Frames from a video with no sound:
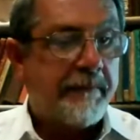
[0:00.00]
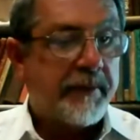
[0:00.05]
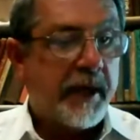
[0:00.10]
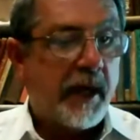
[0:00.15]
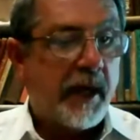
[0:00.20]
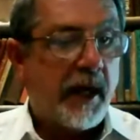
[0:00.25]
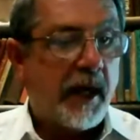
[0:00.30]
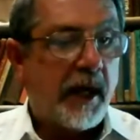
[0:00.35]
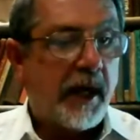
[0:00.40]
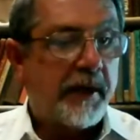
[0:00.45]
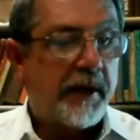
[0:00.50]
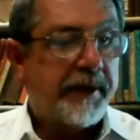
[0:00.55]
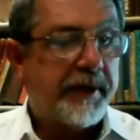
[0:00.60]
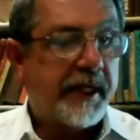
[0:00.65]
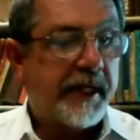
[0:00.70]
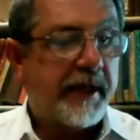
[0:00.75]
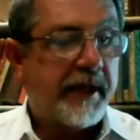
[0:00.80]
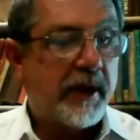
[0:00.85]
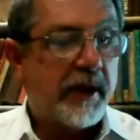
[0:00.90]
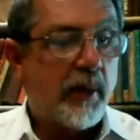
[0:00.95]

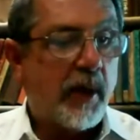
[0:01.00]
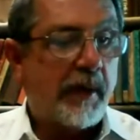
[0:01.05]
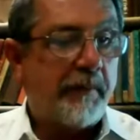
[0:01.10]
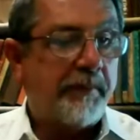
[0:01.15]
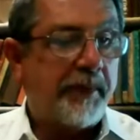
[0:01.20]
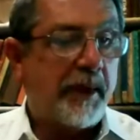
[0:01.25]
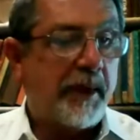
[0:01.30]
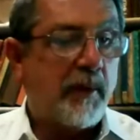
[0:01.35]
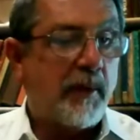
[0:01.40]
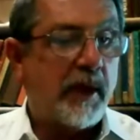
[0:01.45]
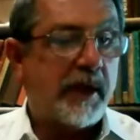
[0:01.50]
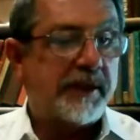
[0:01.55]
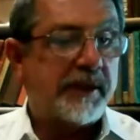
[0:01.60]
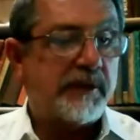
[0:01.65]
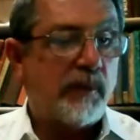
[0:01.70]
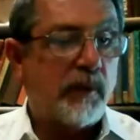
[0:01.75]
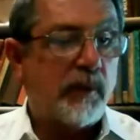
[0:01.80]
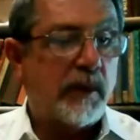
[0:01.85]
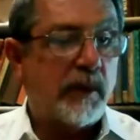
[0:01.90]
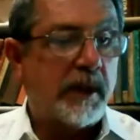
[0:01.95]
Then they go on, Benoit's
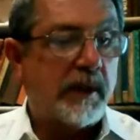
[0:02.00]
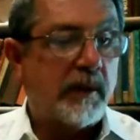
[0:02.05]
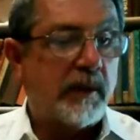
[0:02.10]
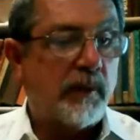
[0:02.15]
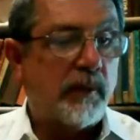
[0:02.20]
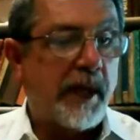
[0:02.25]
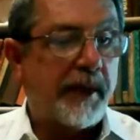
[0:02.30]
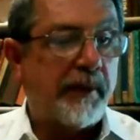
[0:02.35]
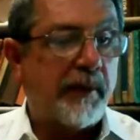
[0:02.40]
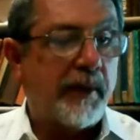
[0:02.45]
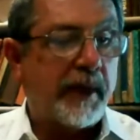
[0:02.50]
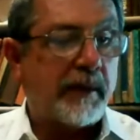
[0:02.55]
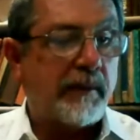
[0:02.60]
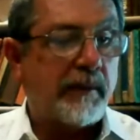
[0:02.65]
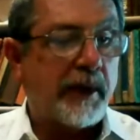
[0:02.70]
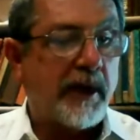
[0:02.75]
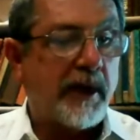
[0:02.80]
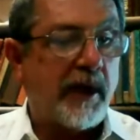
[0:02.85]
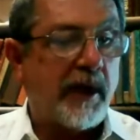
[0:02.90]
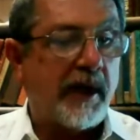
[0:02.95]
rhetoric
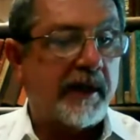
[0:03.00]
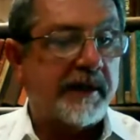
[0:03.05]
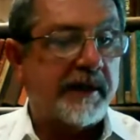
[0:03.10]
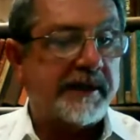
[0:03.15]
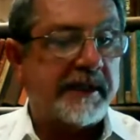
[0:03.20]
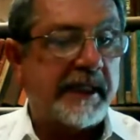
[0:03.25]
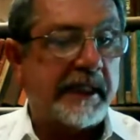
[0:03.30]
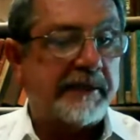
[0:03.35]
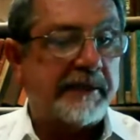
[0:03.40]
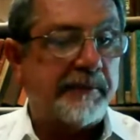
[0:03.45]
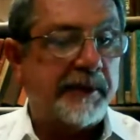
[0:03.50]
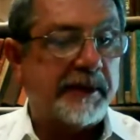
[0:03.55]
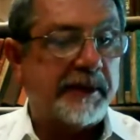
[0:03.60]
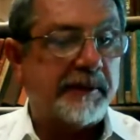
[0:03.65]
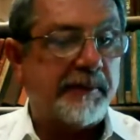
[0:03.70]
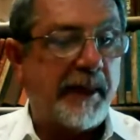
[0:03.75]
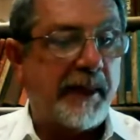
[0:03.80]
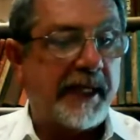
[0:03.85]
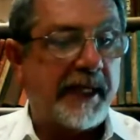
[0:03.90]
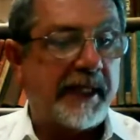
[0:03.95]
regarding the
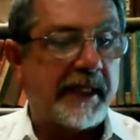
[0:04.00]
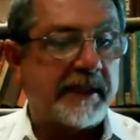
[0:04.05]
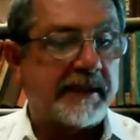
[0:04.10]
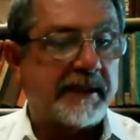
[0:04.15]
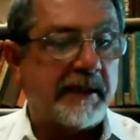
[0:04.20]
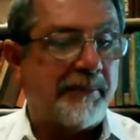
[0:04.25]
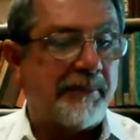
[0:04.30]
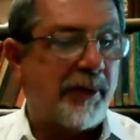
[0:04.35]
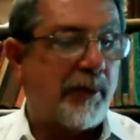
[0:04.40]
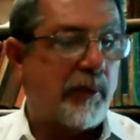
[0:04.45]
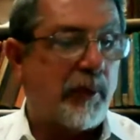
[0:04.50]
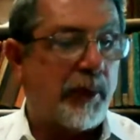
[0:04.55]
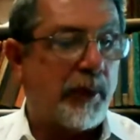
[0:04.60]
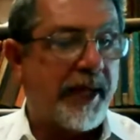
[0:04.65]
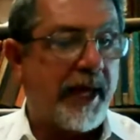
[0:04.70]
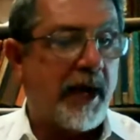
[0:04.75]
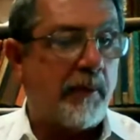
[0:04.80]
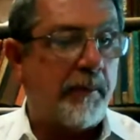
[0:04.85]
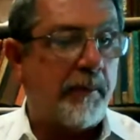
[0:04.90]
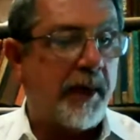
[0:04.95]
assessments made against him are
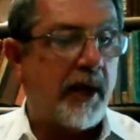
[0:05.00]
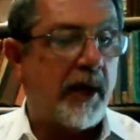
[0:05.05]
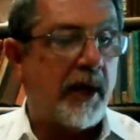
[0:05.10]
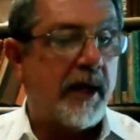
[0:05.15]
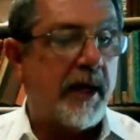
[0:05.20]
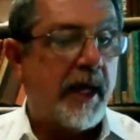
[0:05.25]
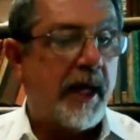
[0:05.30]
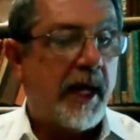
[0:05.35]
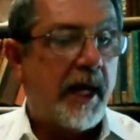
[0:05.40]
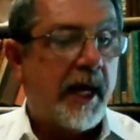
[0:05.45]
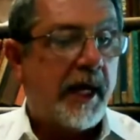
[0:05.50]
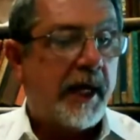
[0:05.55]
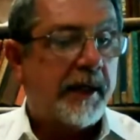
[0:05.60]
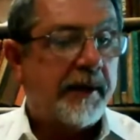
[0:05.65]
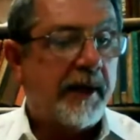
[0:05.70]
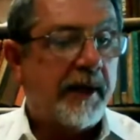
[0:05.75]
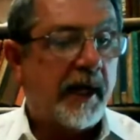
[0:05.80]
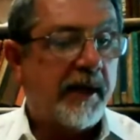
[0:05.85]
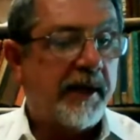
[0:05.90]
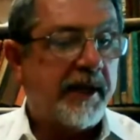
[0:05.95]
without merit.
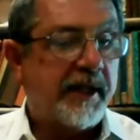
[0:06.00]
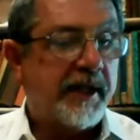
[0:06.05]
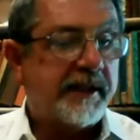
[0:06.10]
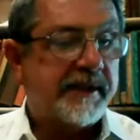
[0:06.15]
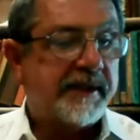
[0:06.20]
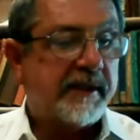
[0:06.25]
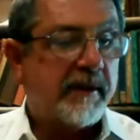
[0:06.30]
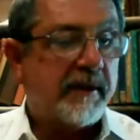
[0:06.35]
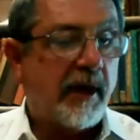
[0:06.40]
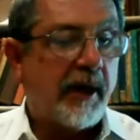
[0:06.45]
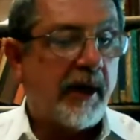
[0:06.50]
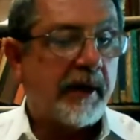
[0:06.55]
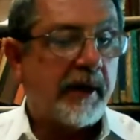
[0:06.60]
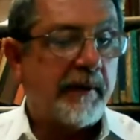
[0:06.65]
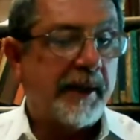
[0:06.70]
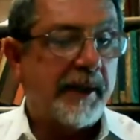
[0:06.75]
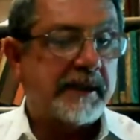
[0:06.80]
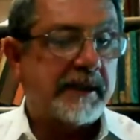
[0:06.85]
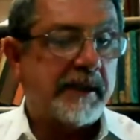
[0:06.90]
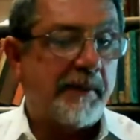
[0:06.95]
None of these
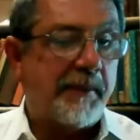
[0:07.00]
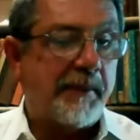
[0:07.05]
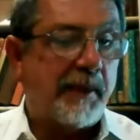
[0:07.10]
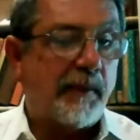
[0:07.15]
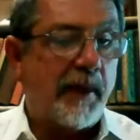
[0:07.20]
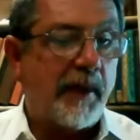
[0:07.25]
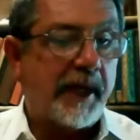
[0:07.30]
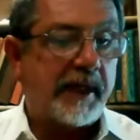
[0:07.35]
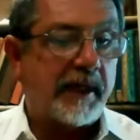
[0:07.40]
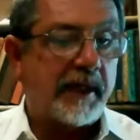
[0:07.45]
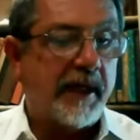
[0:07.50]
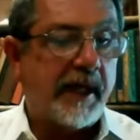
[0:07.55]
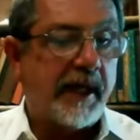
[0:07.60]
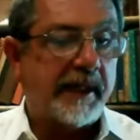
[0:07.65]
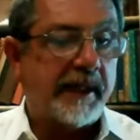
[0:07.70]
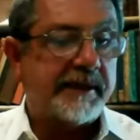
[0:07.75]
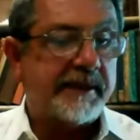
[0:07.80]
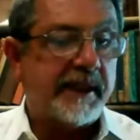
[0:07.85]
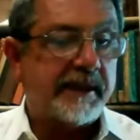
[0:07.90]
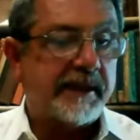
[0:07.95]
arguments have been
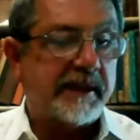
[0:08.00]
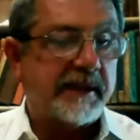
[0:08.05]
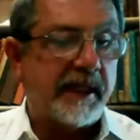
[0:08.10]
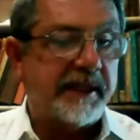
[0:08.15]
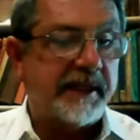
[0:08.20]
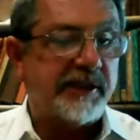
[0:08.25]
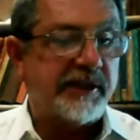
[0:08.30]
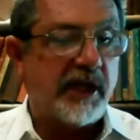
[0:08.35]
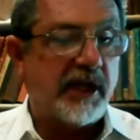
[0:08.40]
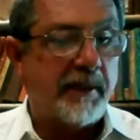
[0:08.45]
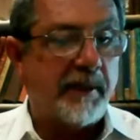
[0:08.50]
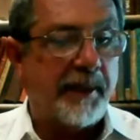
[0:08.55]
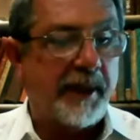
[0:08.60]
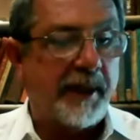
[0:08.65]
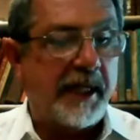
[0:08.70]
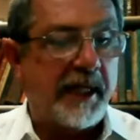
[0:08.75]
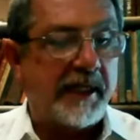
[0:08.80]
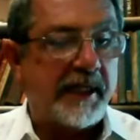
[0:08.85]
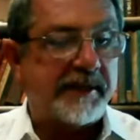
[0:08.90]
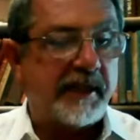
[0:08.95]
recognized as legitimate,
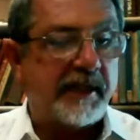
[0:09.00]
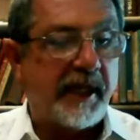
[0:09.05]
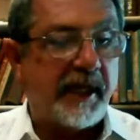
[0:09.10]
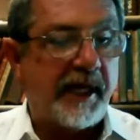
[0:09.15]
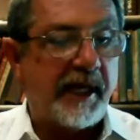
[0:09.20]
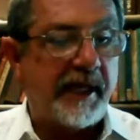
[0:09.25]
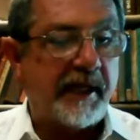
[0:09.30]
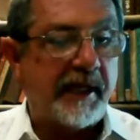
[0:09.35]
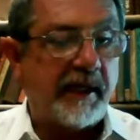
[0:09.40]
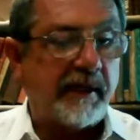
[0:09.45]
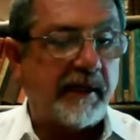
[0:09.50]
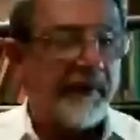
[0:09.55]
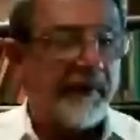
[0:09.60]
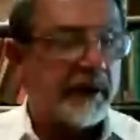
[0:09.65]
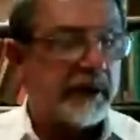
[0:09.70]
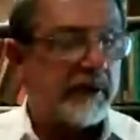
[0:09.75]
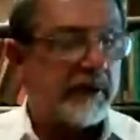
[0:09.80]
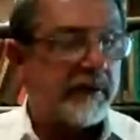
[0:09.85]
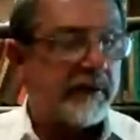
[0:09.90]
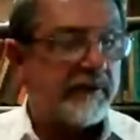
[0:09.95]
insulating
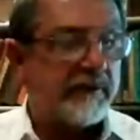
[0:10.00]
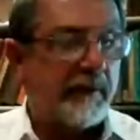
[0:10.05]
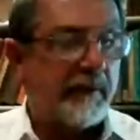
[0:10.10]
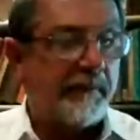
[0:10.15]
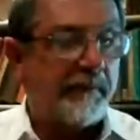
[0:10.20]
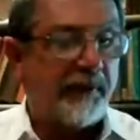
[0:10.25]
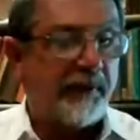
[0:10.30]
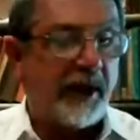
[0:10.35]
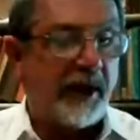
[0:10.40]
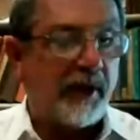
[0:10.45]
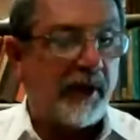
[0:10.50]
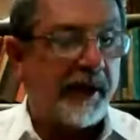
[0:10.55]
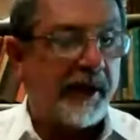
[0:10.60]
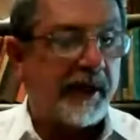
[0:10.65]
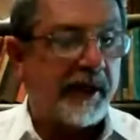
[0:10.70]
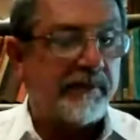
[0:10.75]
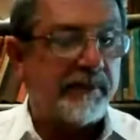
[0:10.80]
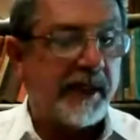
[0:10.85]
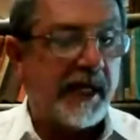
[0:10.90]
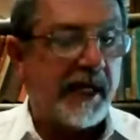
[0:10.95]
individuals from federal
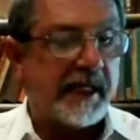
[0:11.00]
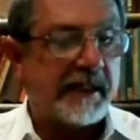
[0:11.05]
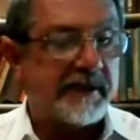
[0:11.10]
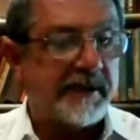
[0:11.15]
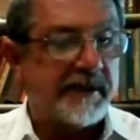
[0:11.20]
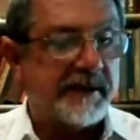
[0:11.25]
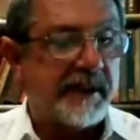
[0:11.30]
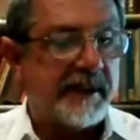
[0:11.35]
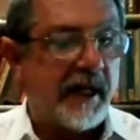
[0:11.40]
income taxes.